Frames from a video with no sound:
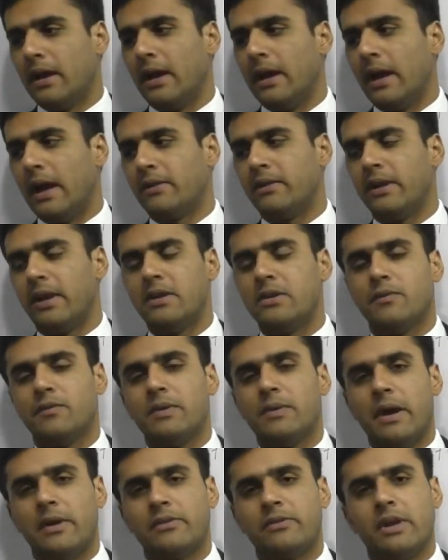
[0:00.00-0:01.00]
at the end
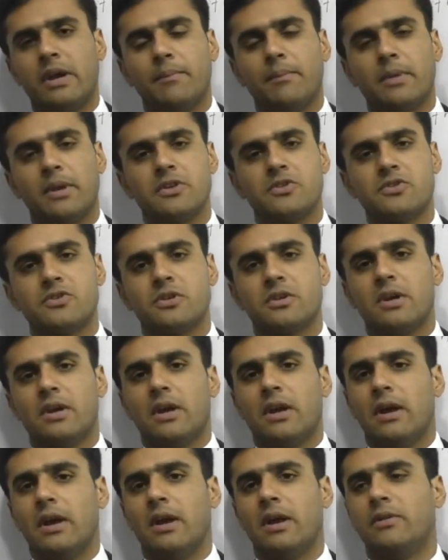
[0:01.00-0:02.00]
of the exam kit,
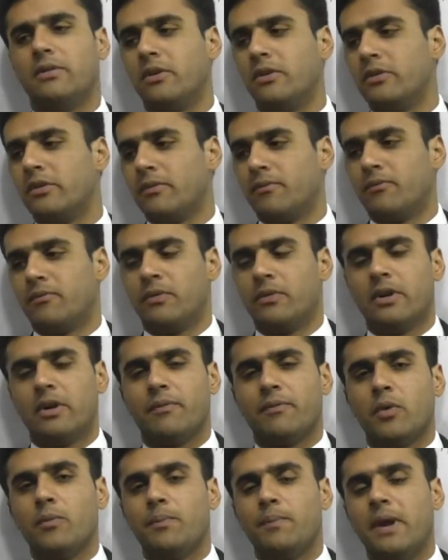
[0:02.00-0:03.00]
there
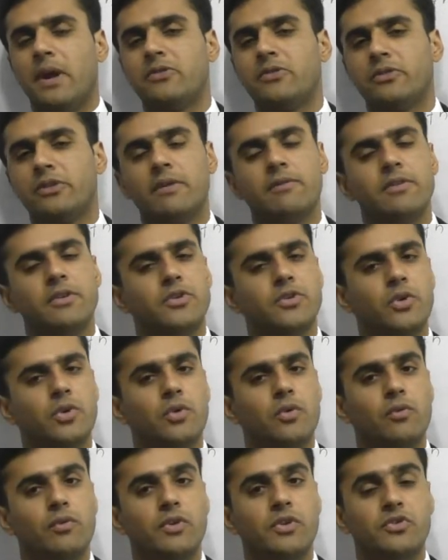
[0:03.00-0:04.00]
are a few pages given to
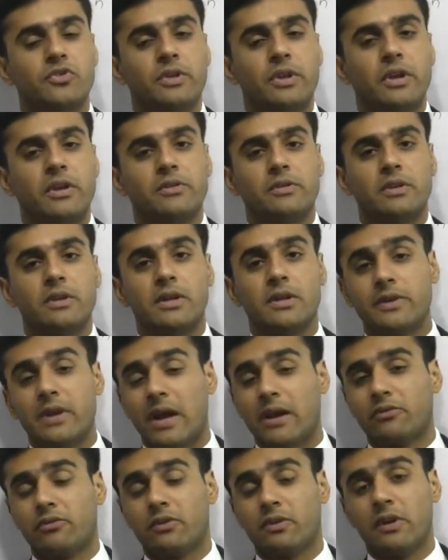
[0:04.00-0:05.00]
you which says
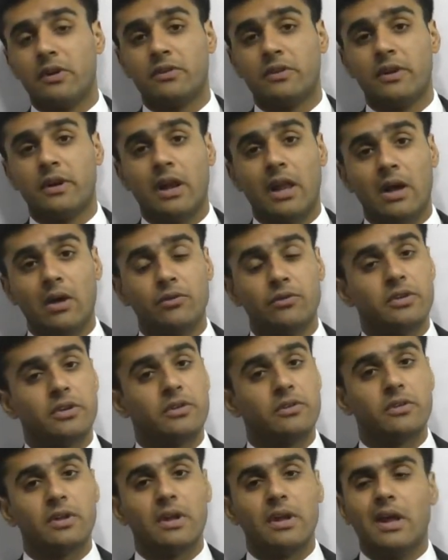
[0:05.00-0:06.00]
tax rates and
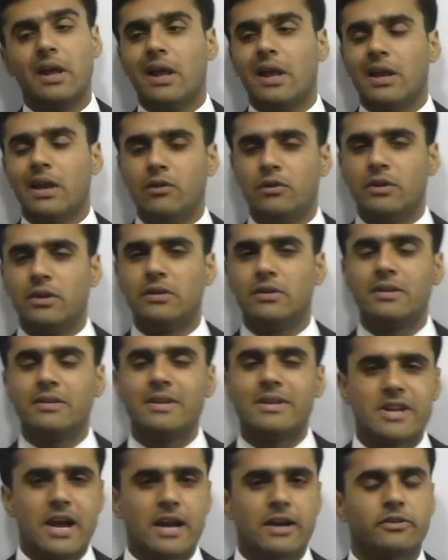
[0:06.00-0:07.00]
allowances. Now this
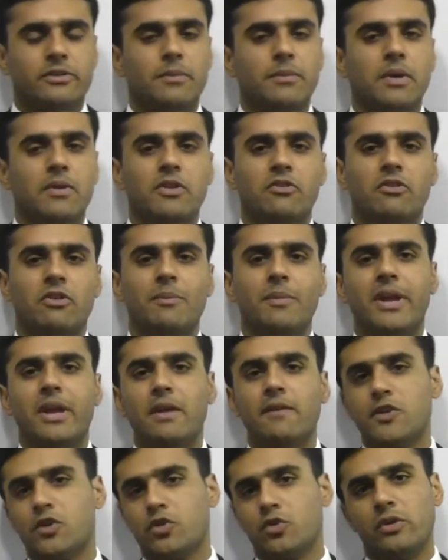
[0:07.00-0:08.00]
is the tax table which will be
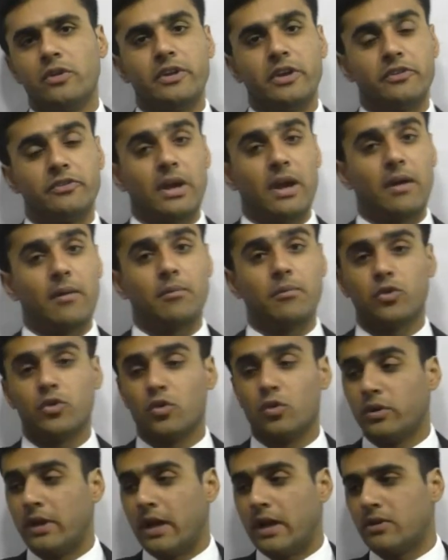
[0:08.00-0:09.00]
given to you in the exam,
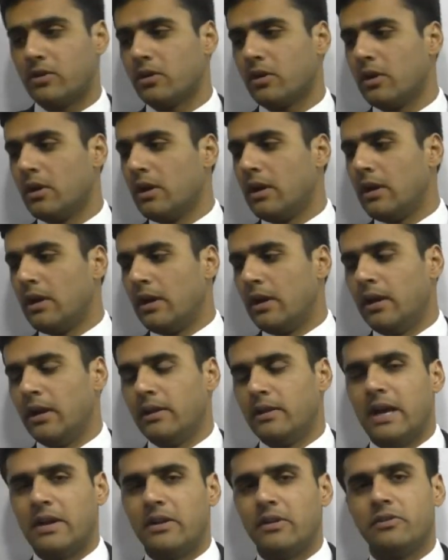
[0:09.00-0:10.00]
so that
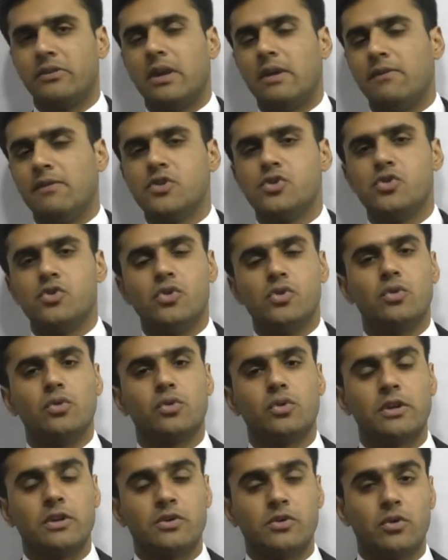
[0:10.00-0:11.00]
that is given to
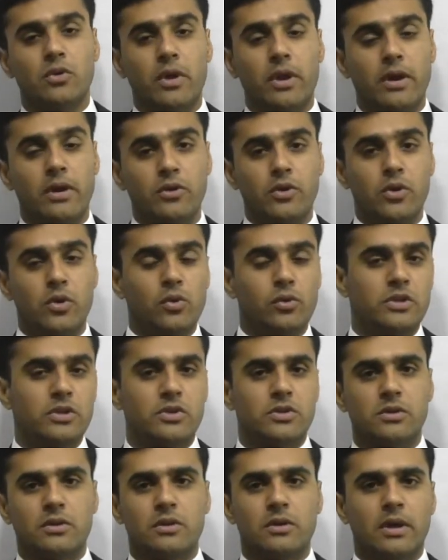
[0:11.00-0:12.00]
you so that you can use
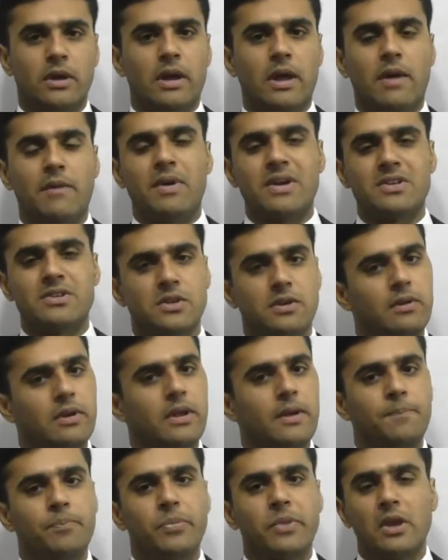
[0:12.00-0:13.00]
it
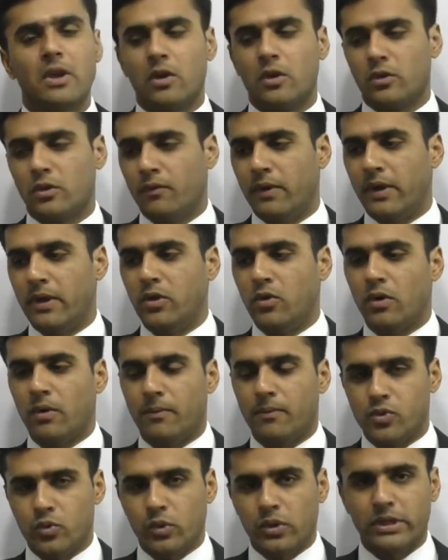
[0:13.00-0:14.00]
effectively. So when you
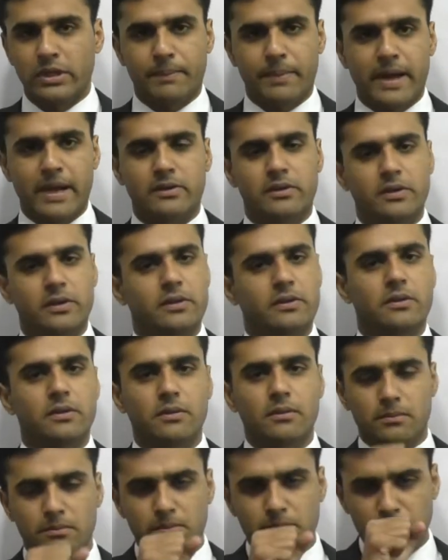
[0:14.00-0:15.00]
are doing the
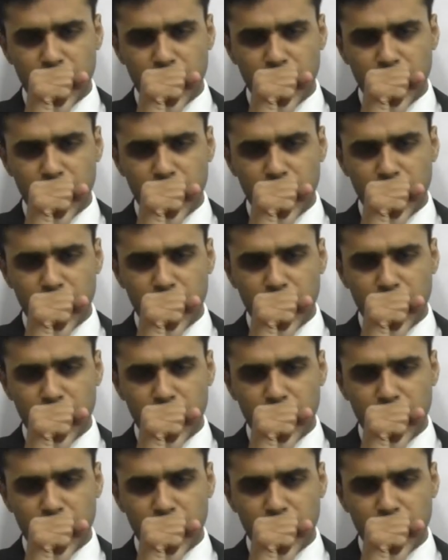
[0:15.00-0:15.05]
practice,